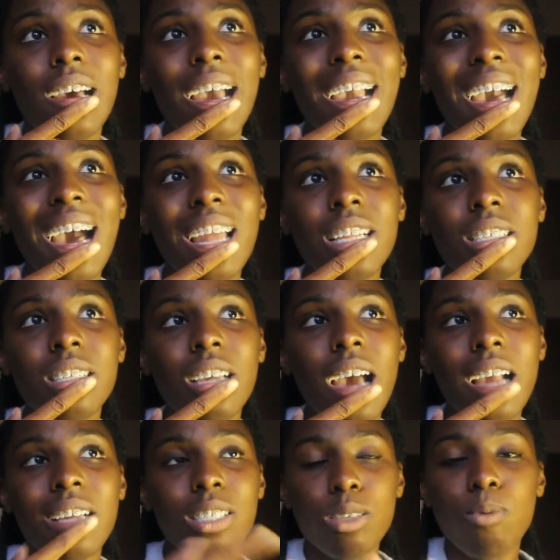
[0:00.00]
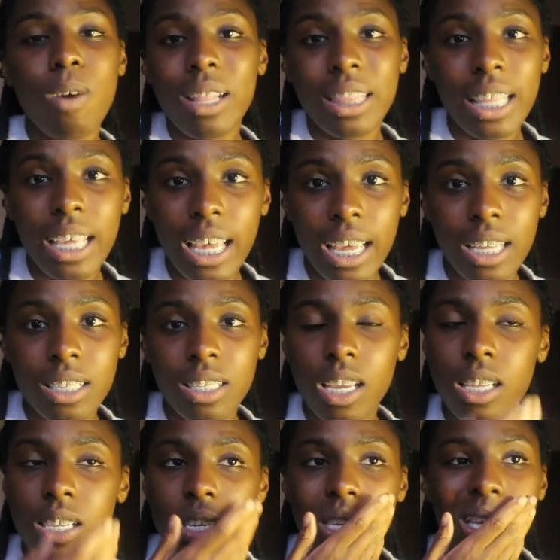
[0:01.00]
I just want this,"
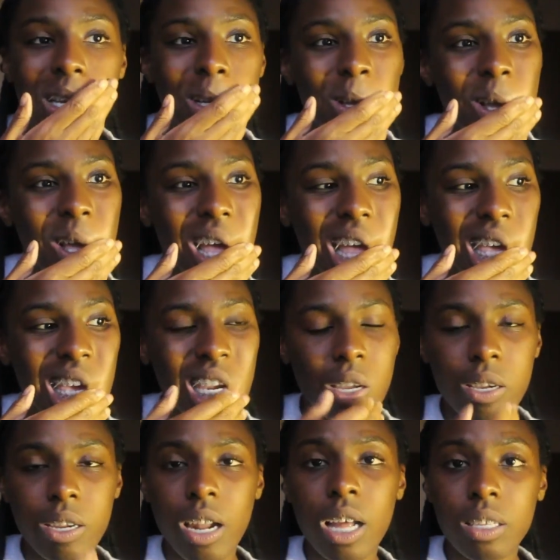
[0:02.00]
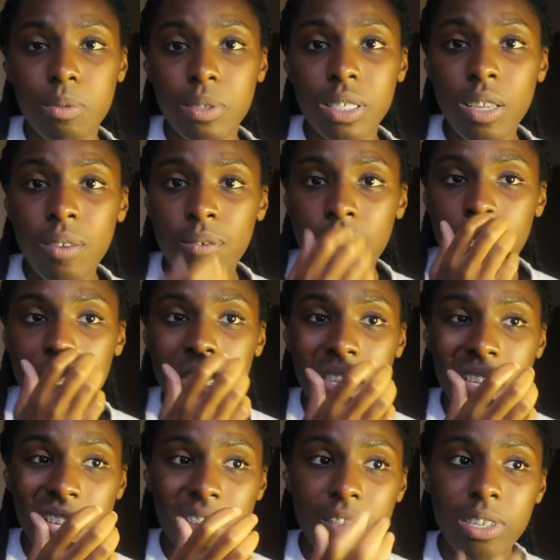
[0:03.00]
and you don't, you know, you're not specific,
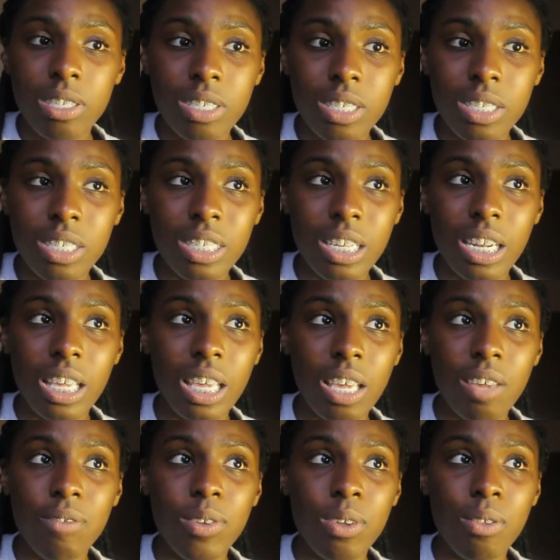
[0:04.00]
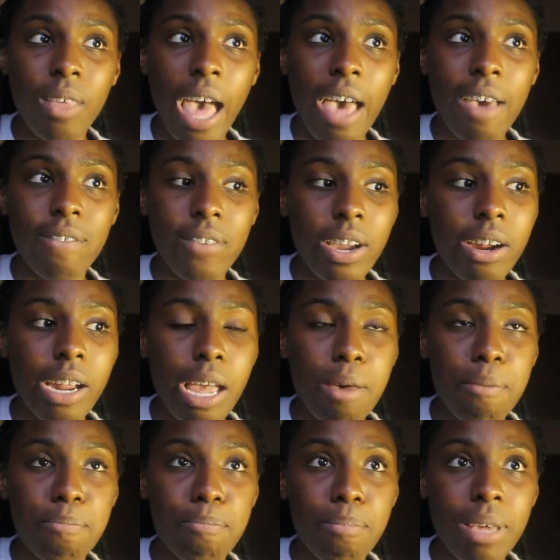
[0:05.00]
the universe is just gonna give you that very
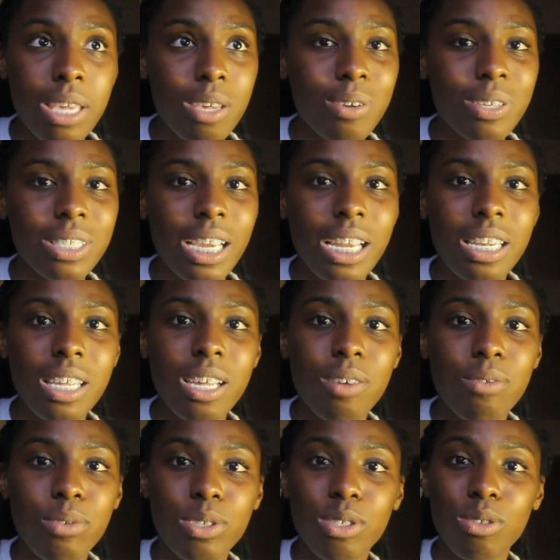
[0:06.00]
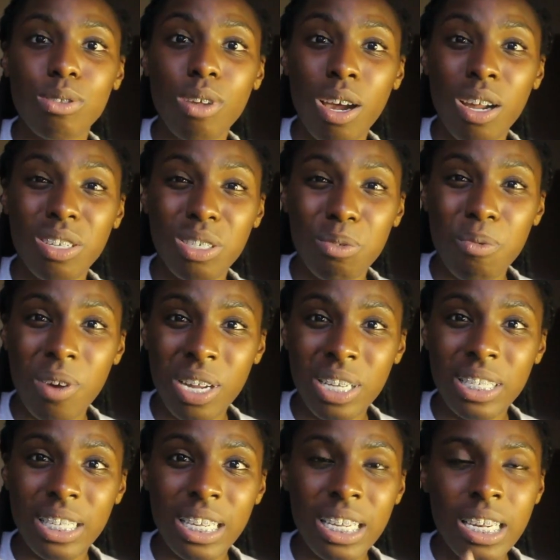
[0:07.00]
ambiguous idea of what you thought you
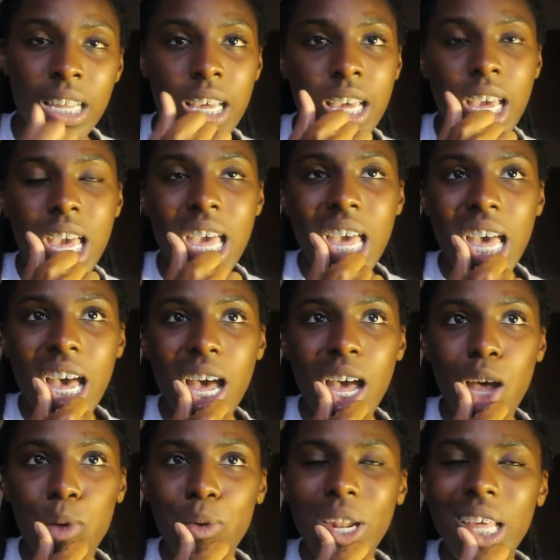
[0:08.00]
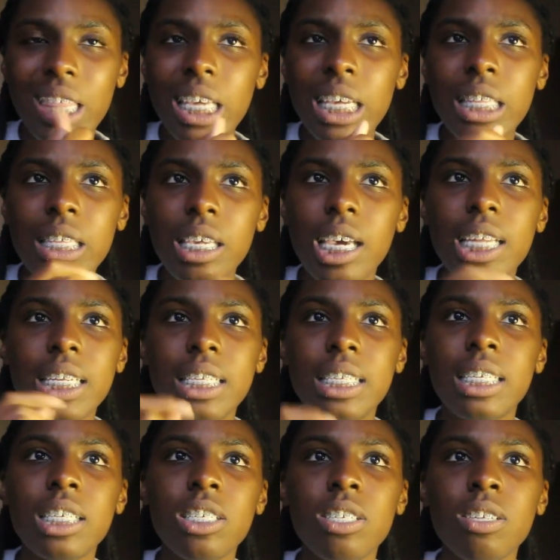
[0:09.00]
wanted. And I think the
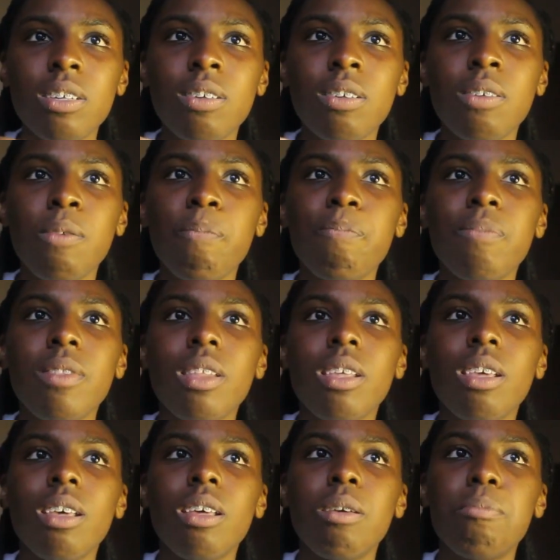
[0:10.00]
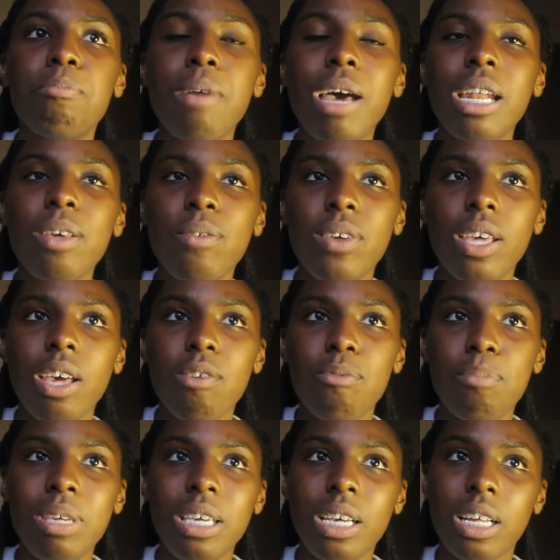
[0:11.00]
additional benefit
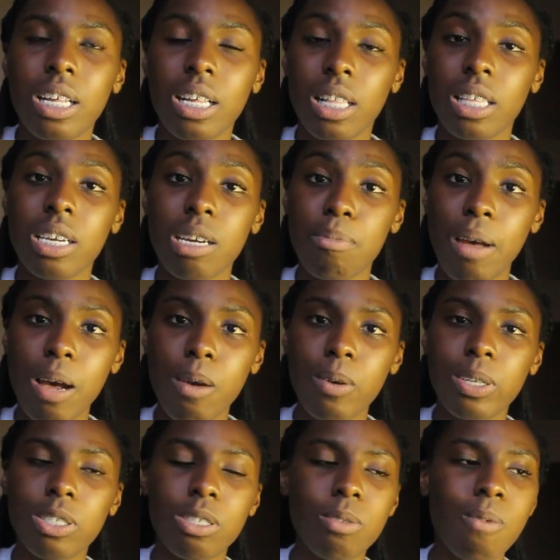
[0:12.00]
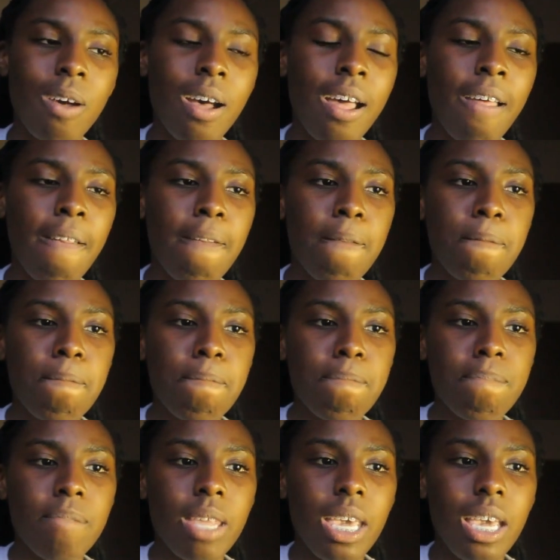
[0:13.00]
of being clear about what you want
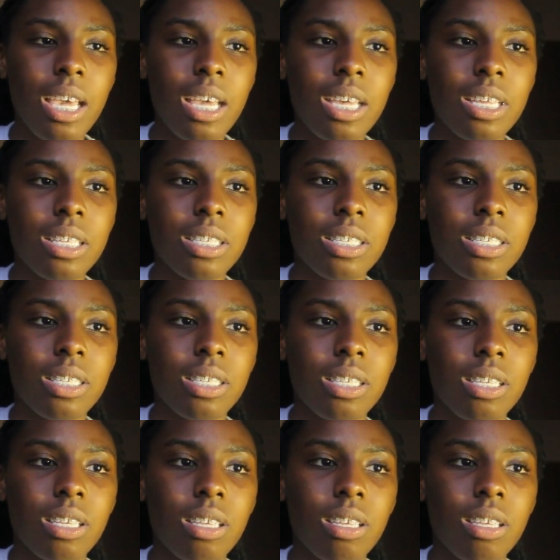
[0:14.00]
is